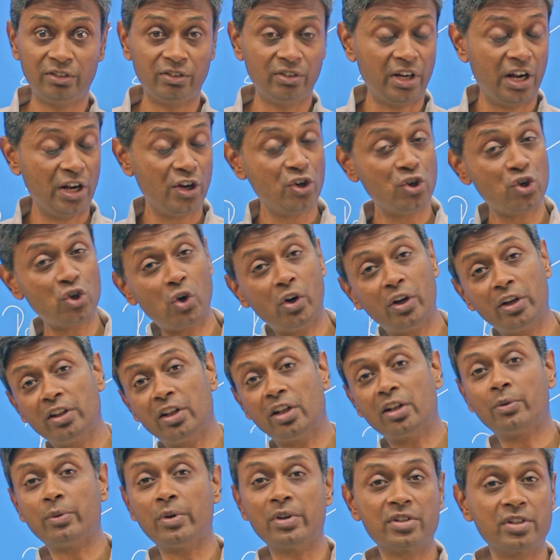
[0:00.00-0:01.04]
You're enjoying
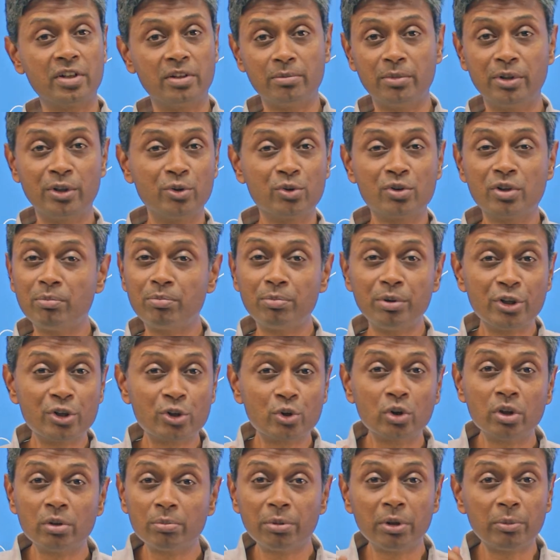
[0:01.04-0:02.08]
that question, but you simply
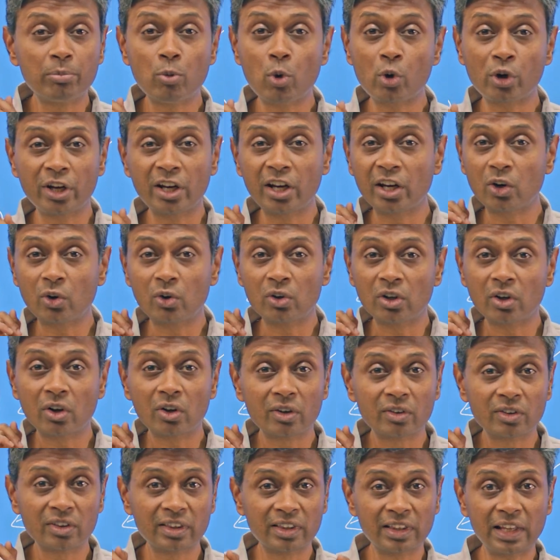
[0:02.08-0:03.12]
shouldn't be poking around
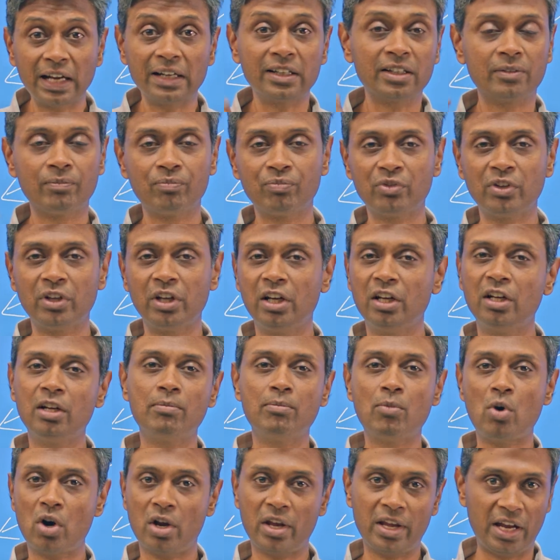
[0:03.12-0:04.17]
that in a
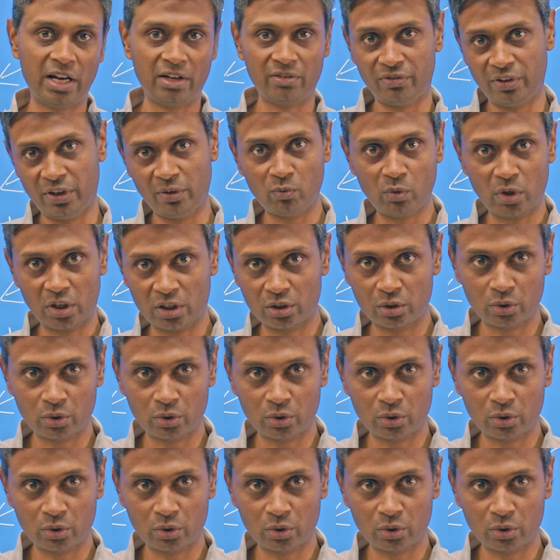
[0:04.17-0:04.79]
mock CAT framework.